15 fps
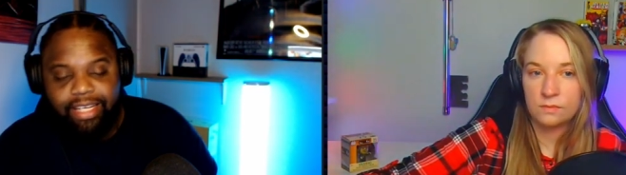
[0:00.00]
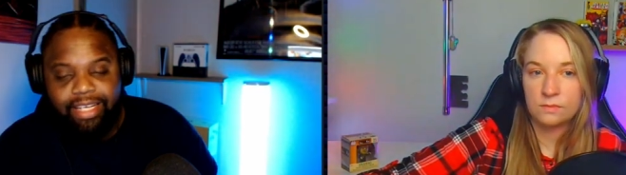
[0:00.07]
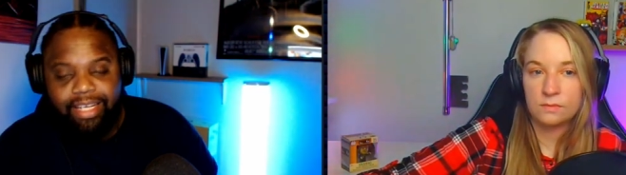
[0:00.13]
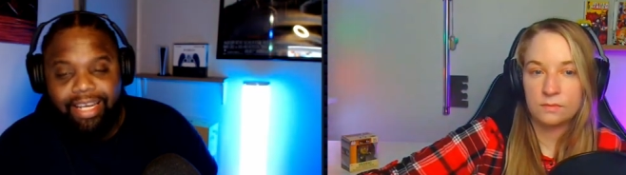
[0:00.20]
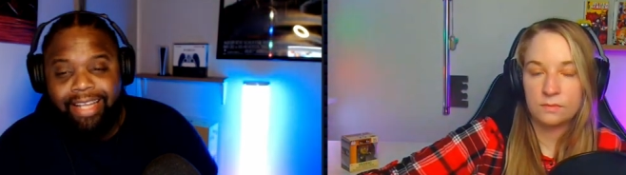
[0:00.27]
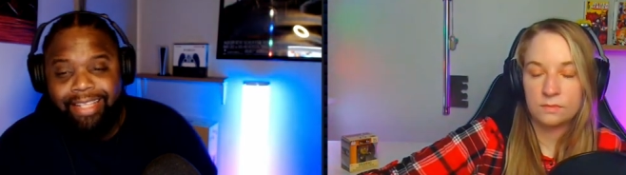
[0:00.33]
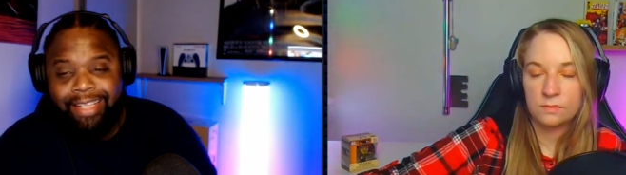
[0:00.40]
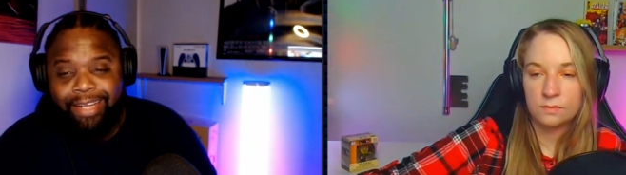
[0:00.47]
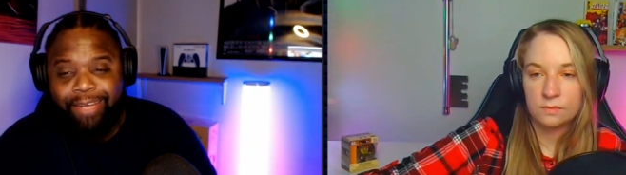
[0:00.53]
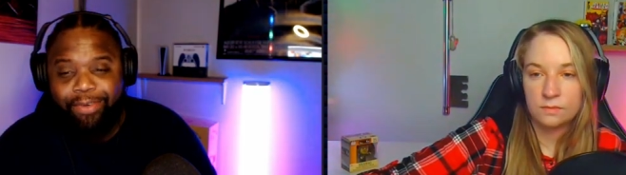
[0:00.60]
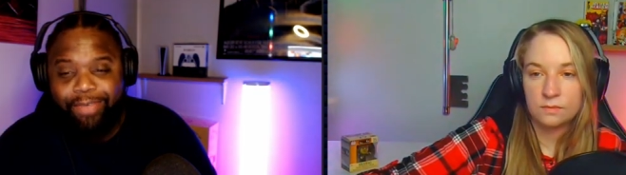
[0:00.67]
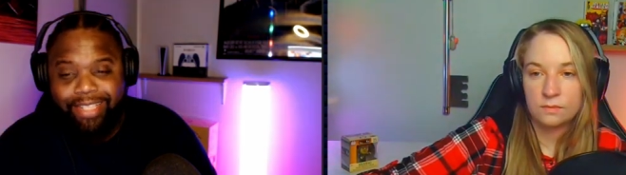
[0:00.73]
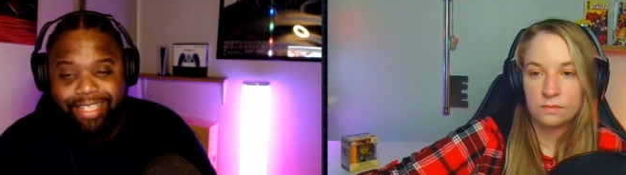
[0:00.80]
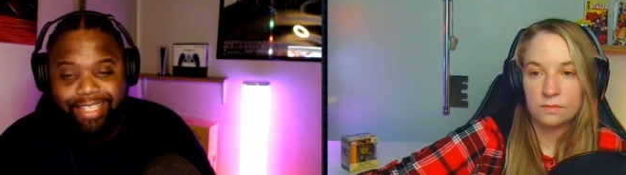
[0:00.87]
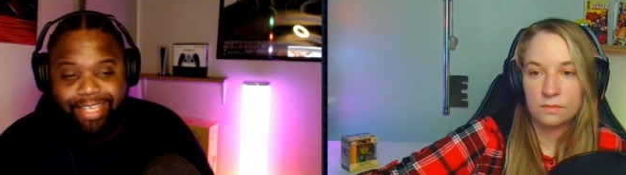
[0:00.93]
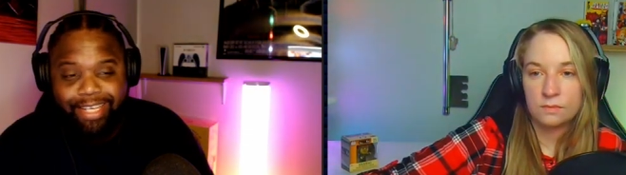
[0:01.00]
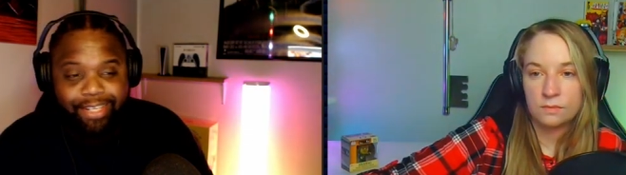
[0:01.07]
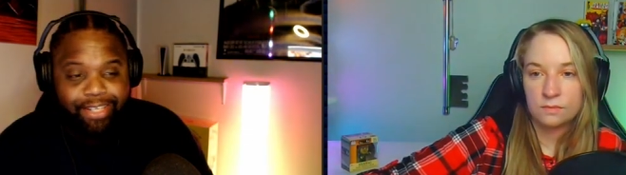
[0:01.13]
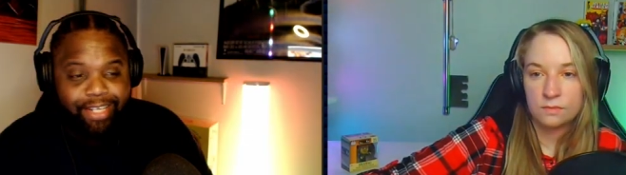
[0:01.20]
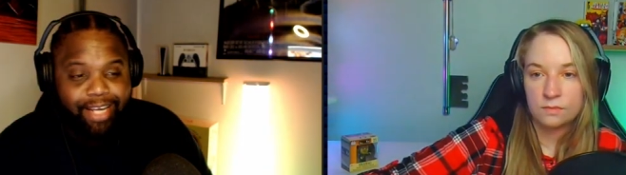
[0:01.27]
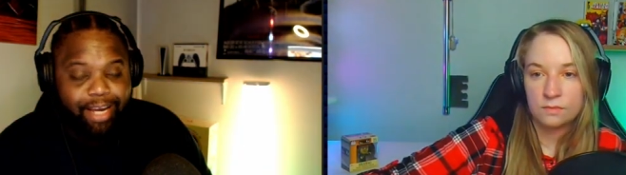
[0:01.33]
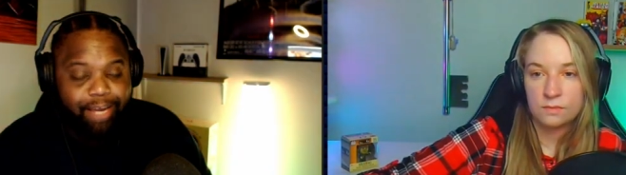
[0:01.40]
Speaker 1: and then went to the other
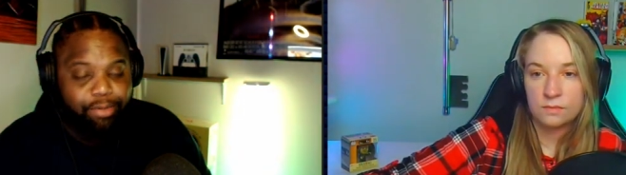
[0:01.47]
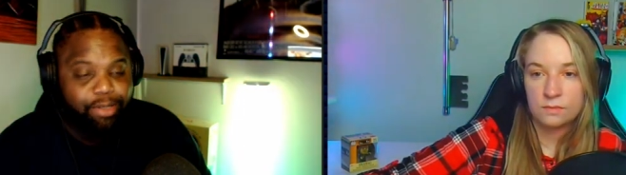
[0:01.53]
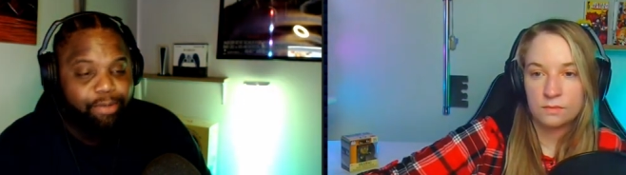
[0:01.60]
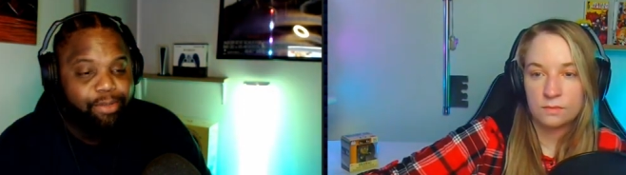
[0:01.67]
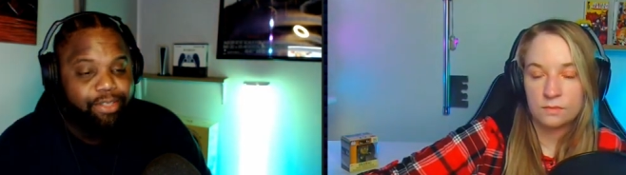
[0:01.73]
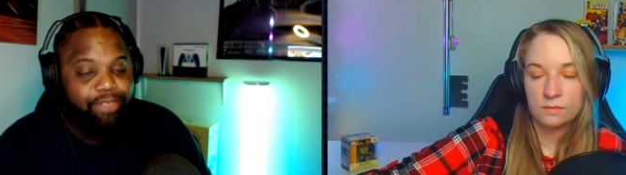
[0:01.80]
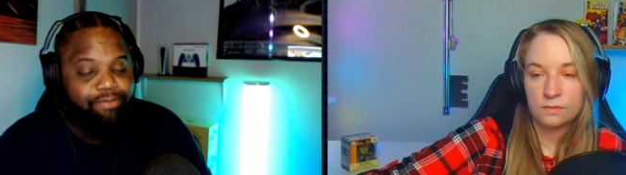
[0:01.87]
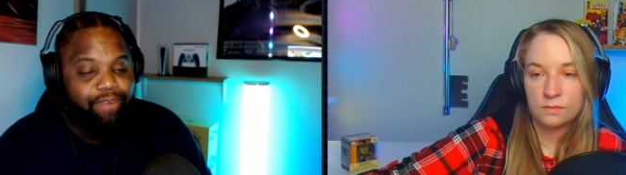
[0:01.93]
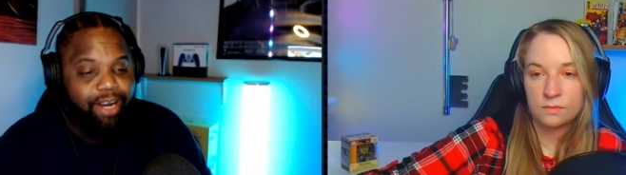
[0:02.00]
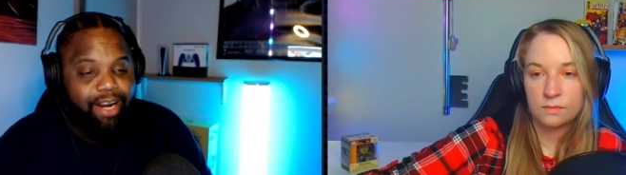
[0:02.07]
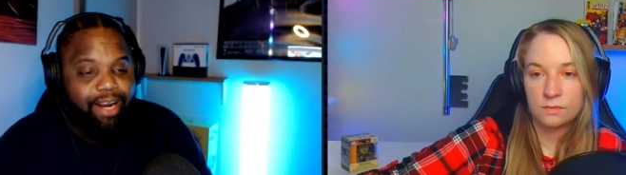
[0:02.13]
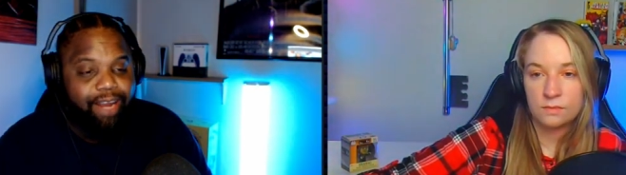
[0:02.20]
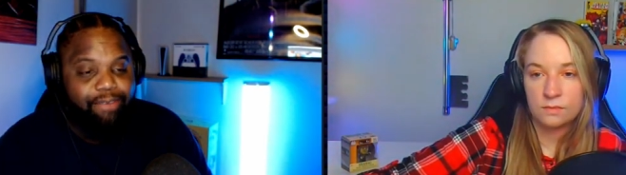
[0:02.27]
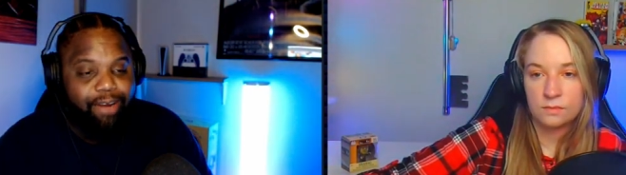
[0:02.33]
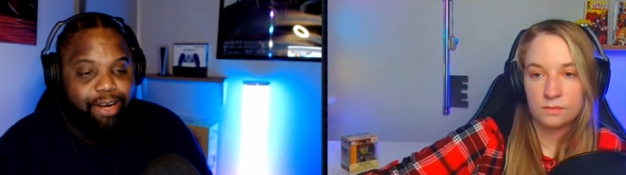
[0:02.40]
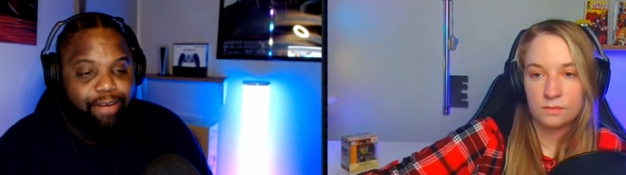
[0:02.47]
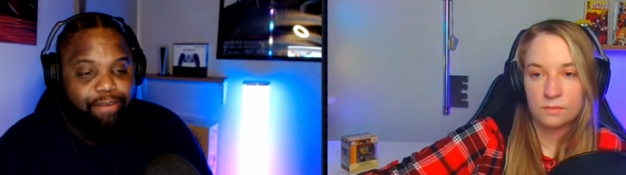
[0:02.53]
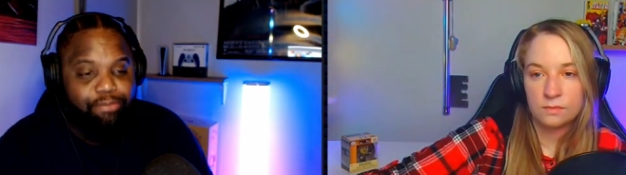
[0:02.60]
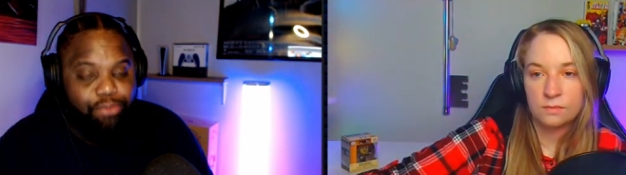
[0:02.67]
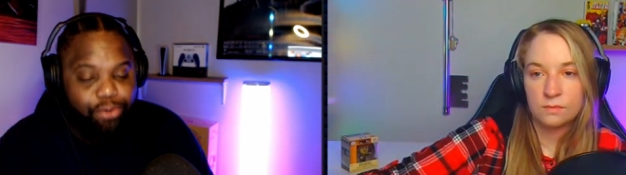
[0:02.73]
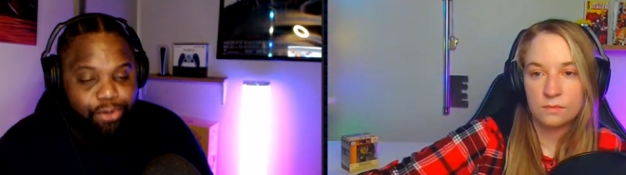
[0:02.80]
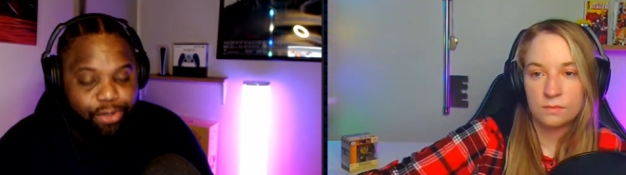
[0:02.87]
guy. But it was very, very
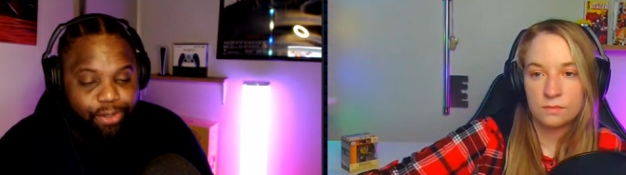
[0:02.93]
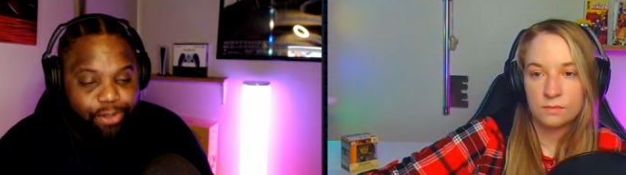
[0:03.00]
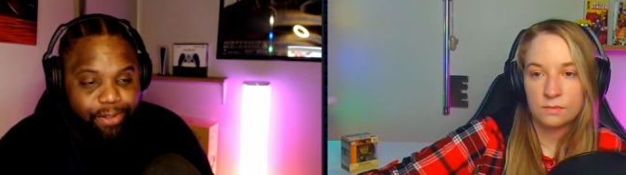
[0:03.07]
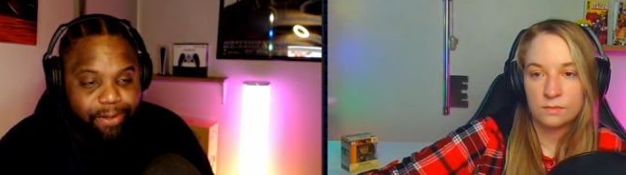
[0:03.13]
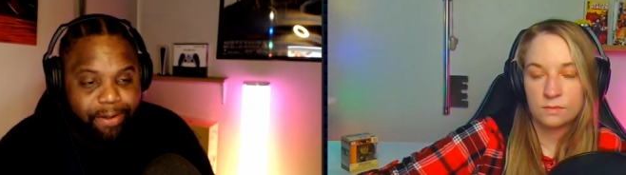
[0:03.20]
brutal.